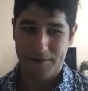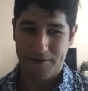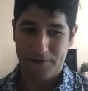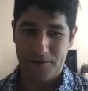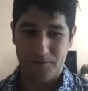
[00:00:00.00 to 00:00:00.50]

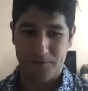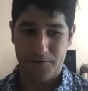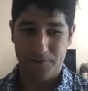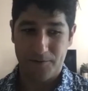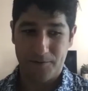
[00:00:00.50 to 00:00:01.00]

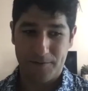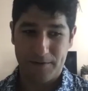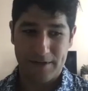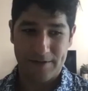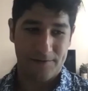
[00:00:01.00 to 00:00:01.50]
you
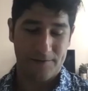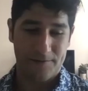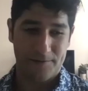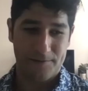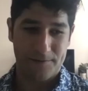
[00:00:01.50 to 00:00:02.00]
get
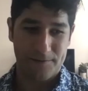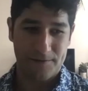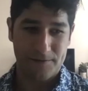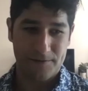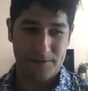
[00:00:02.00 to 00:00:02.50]
to
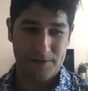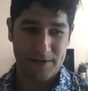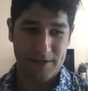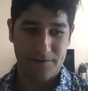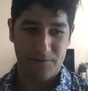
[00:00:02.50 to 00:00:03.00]
just
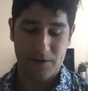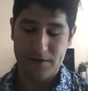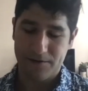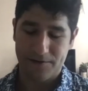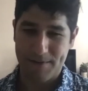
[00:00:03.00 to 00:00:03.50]
kind of
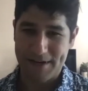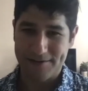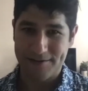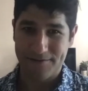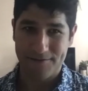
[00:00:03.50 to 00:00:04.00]
wonder the
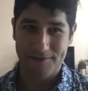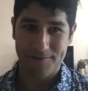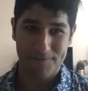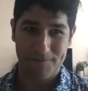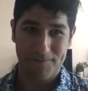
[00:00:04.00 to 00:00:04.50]
majesty of this
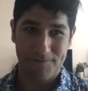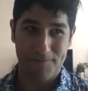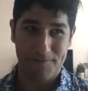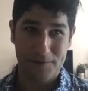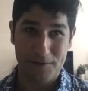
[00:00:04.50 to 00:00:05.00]

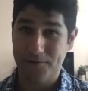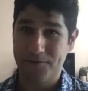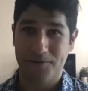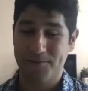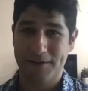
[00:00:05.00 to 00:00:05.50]

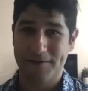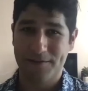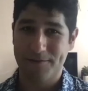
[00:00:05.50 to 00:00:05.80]
beautiful place that we